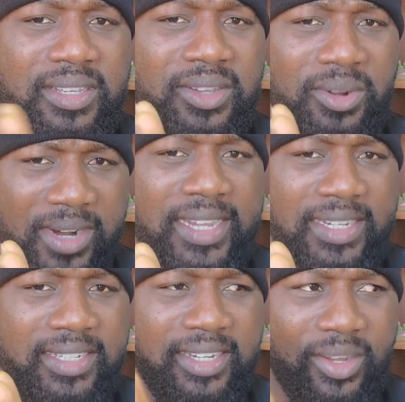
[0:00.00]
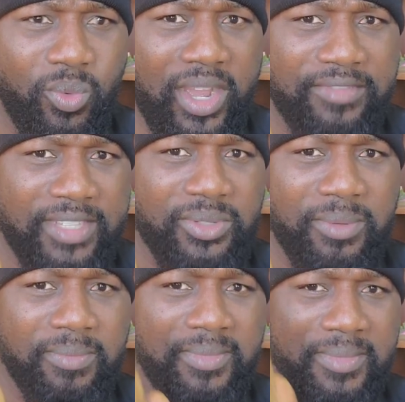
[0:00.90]
All right? The wife at
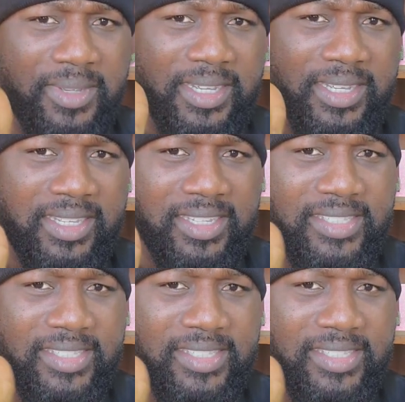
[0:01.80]
home is